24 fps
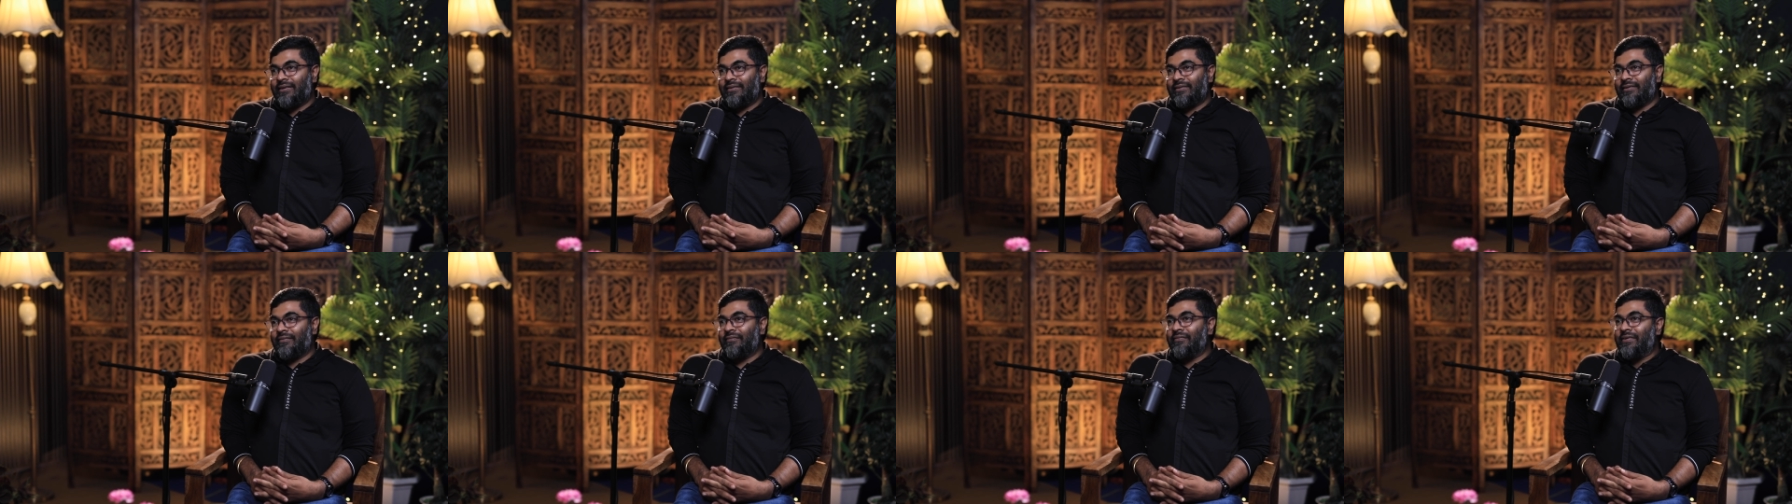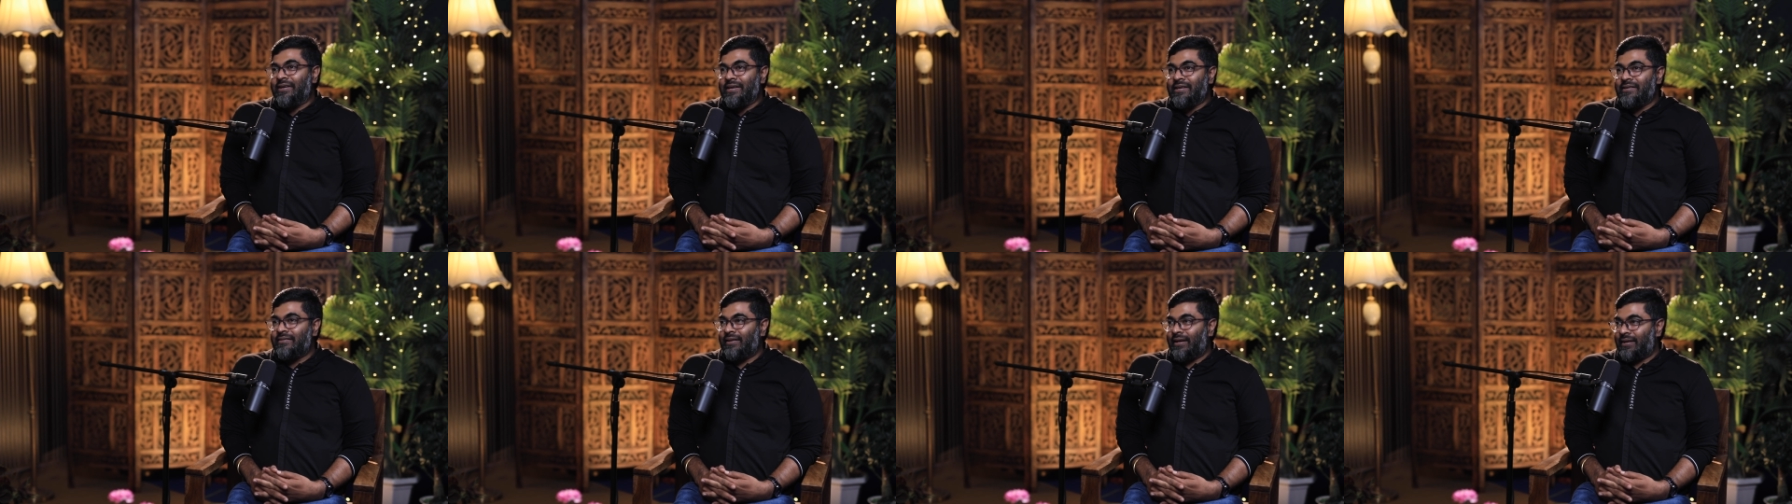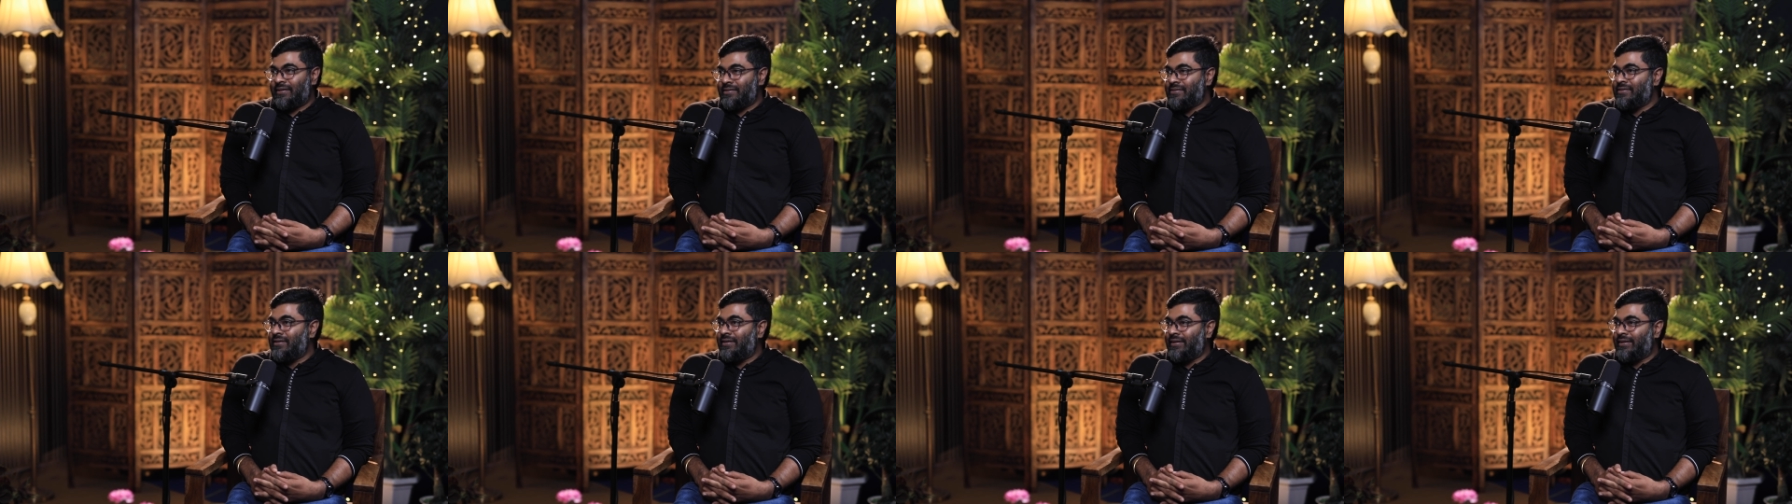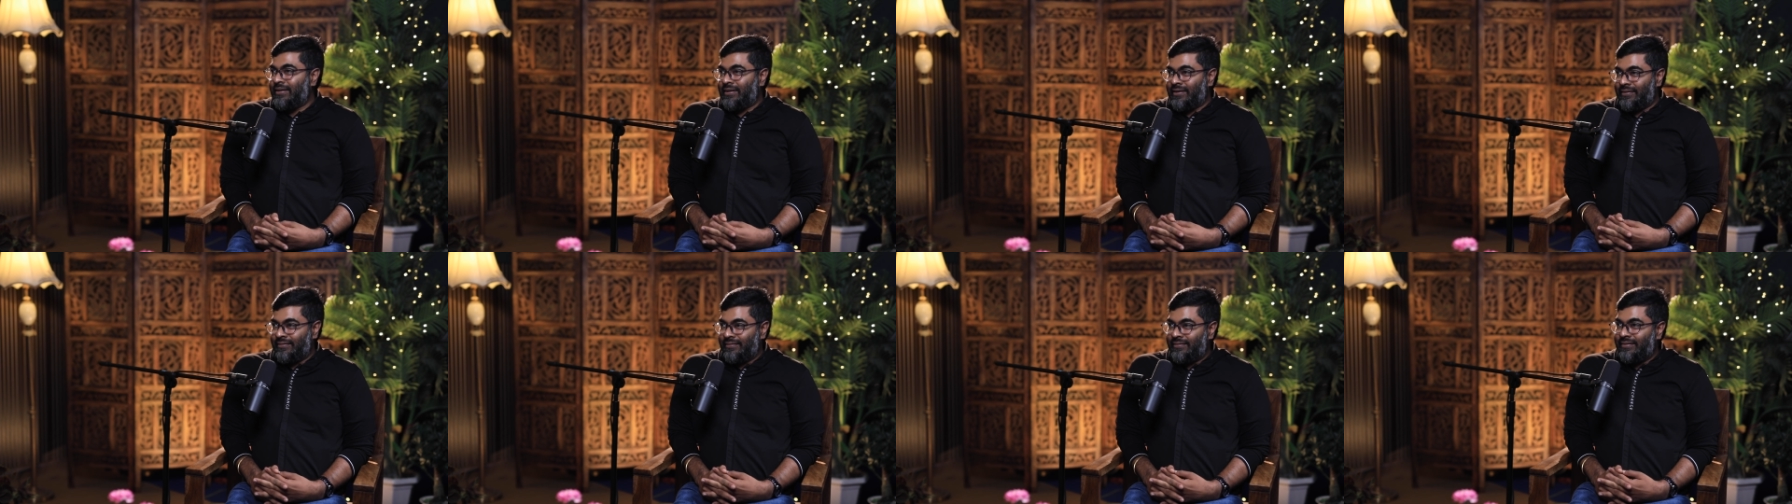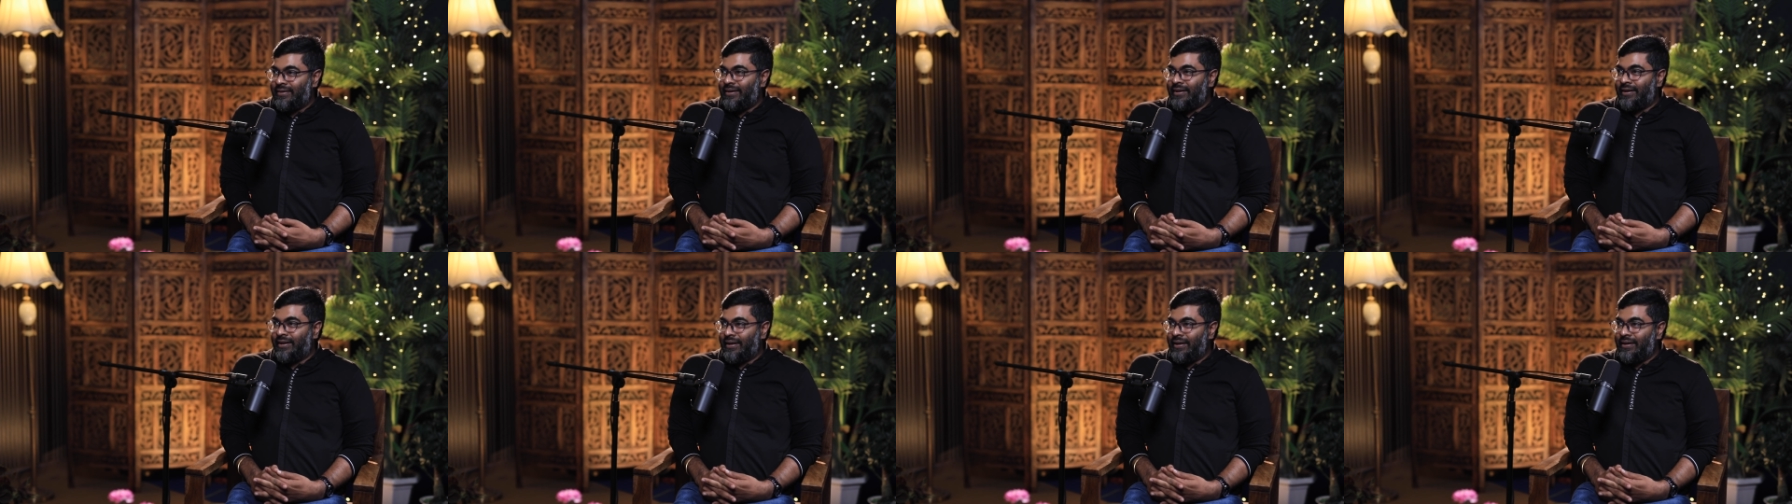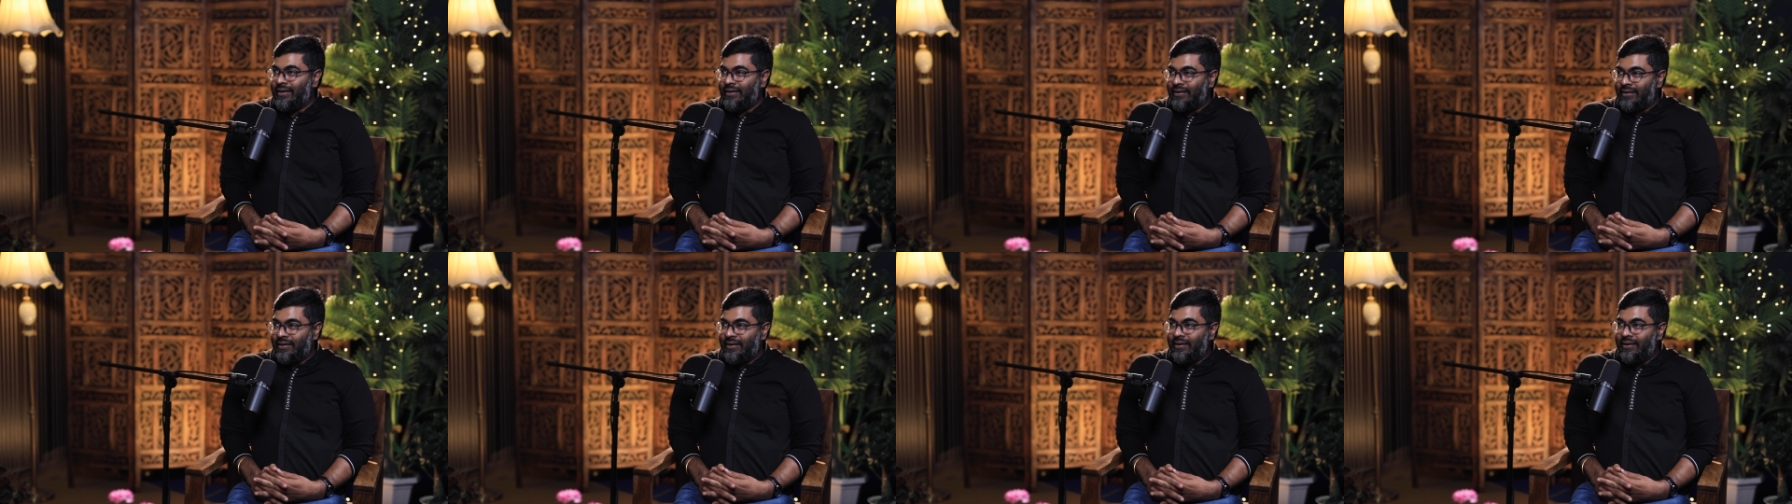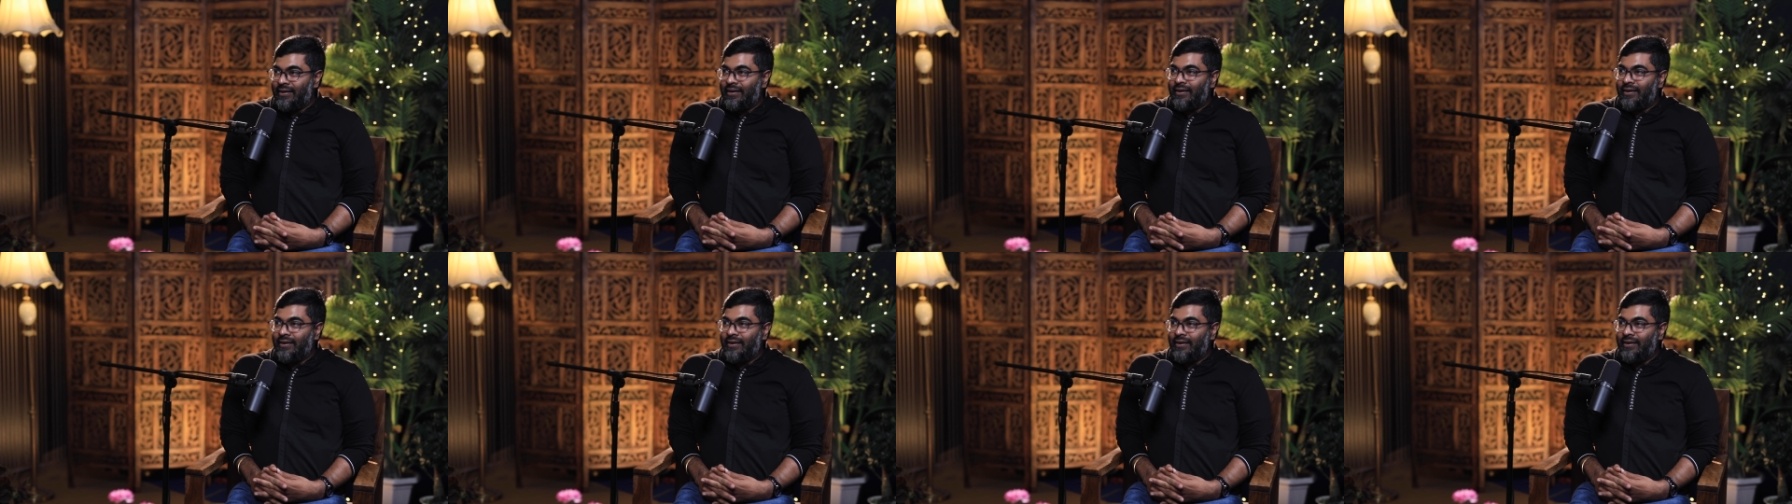That's an indication that someone is actually